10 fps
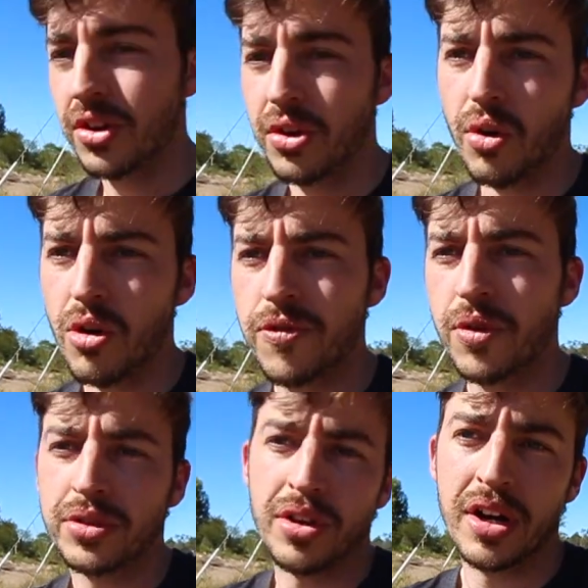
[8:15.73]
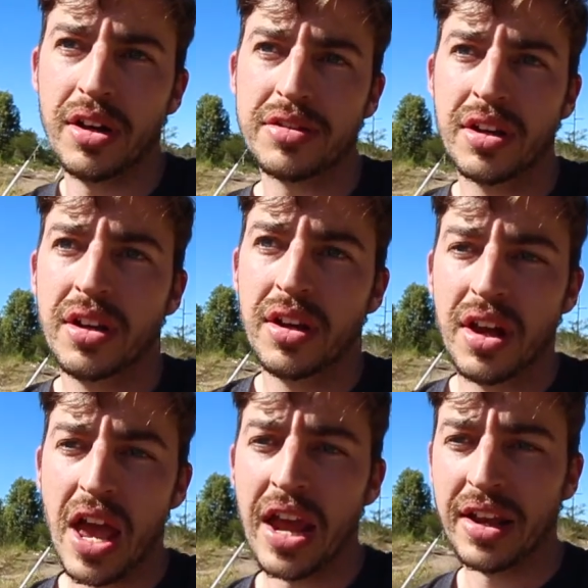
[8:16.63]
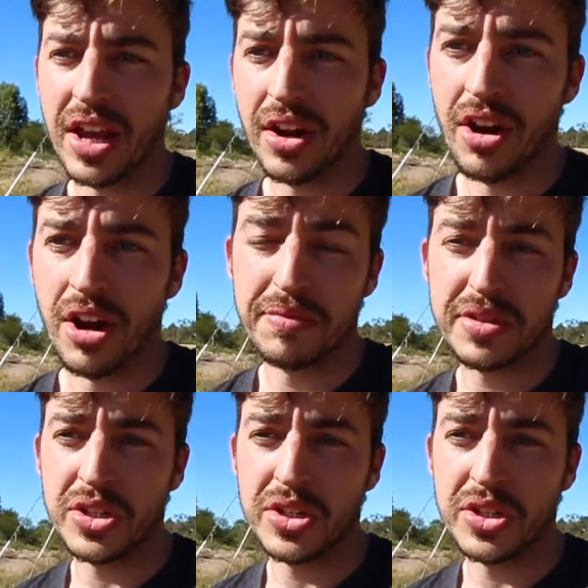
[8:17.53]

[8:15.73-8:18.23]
to do all four tires and get home.